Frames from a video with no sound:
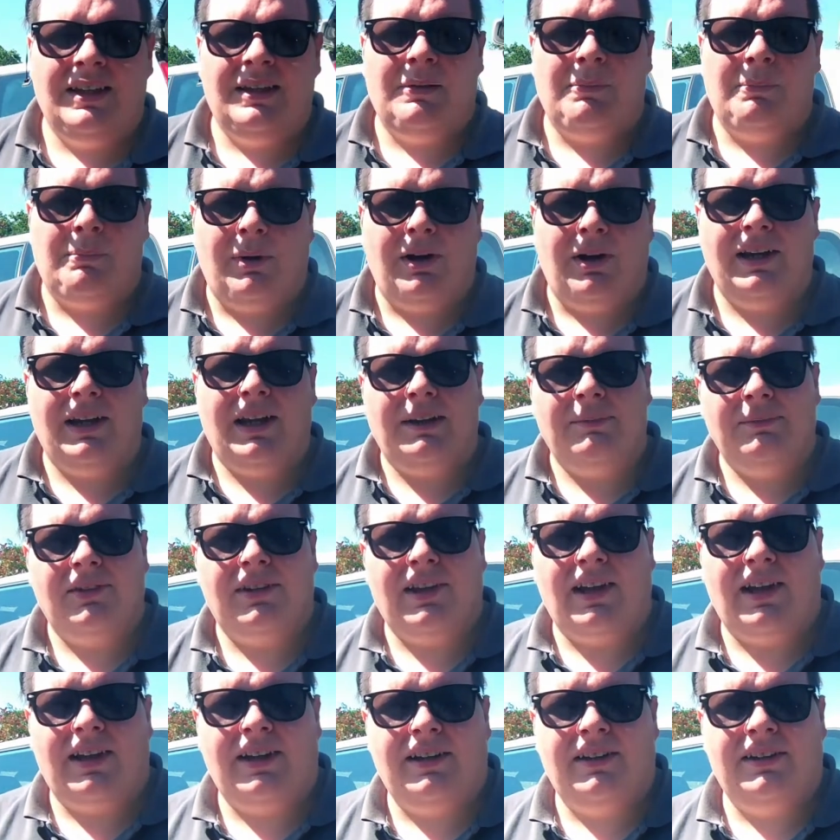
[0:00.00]
My name's
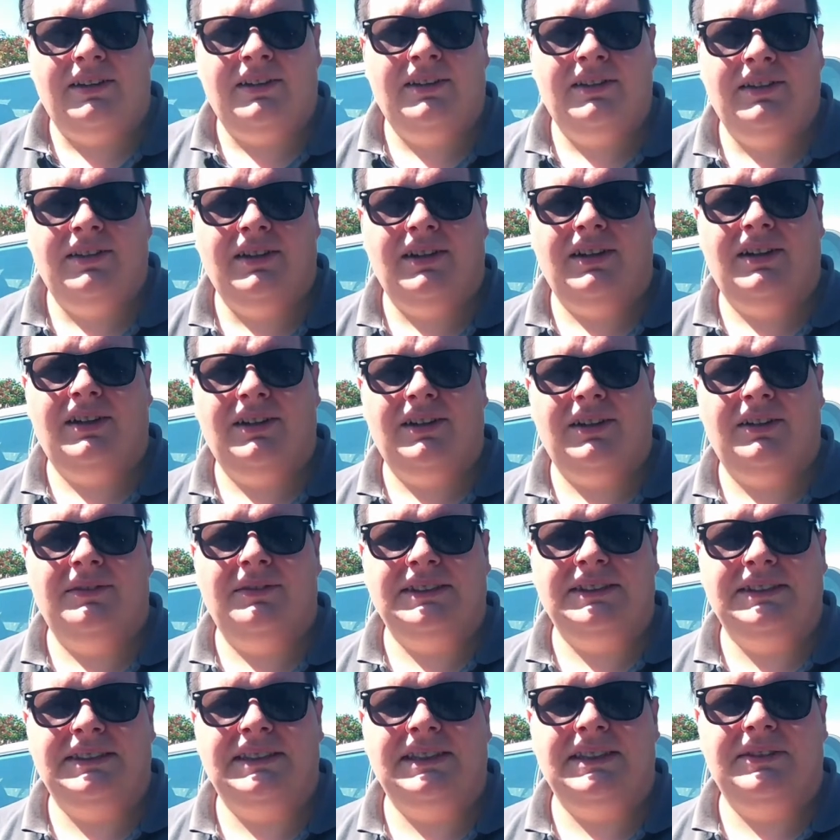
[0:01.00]
Hannah and I'm
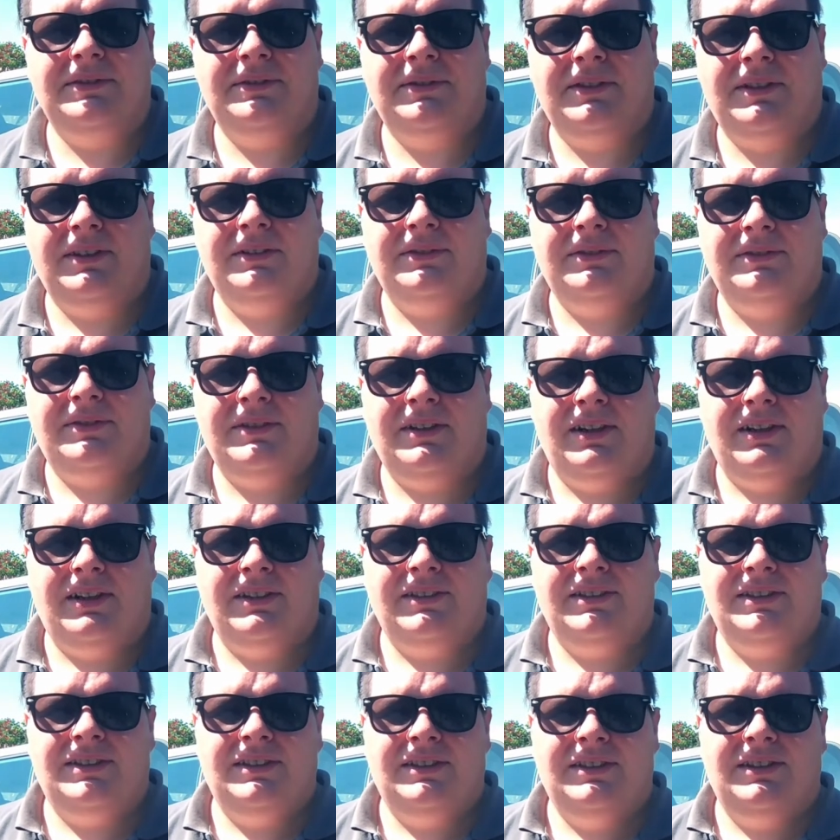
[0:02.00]
the C5
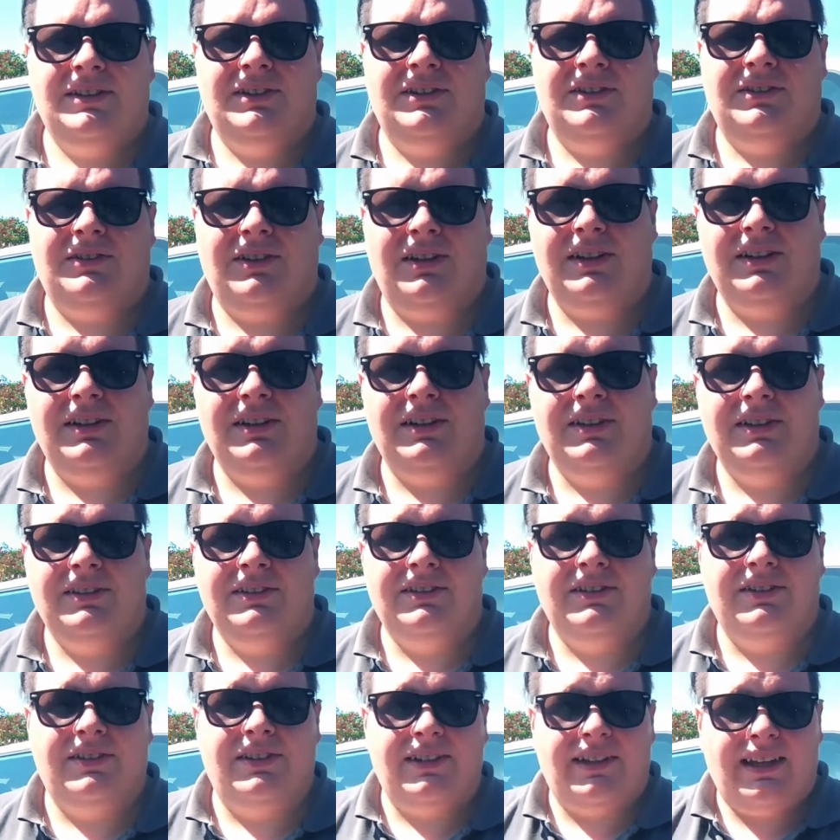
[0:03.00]
nut. Right,
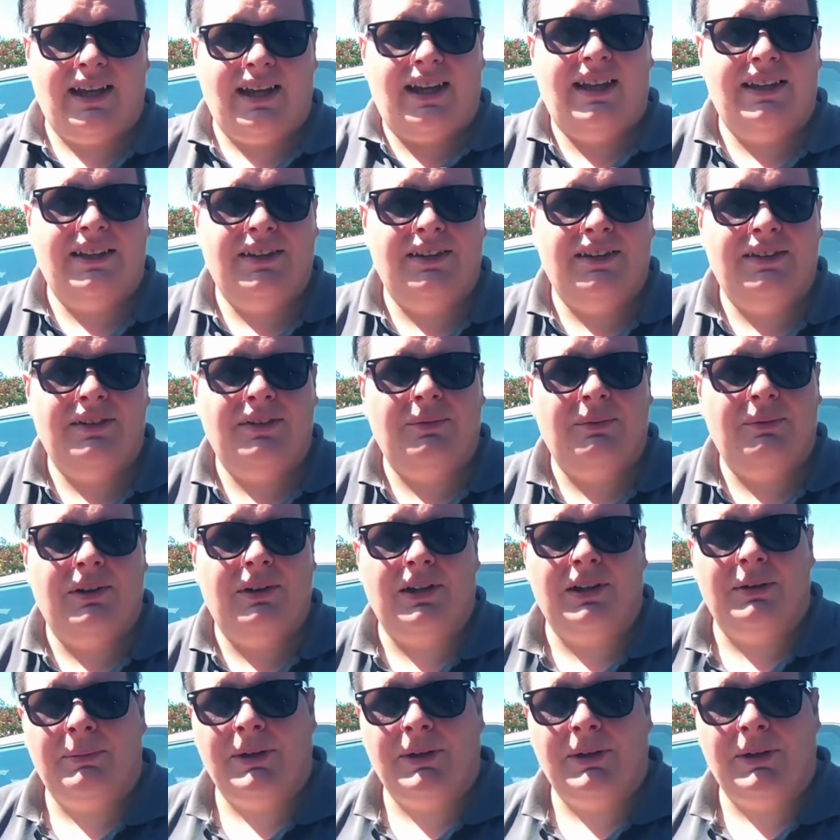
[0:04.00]
today we're going to be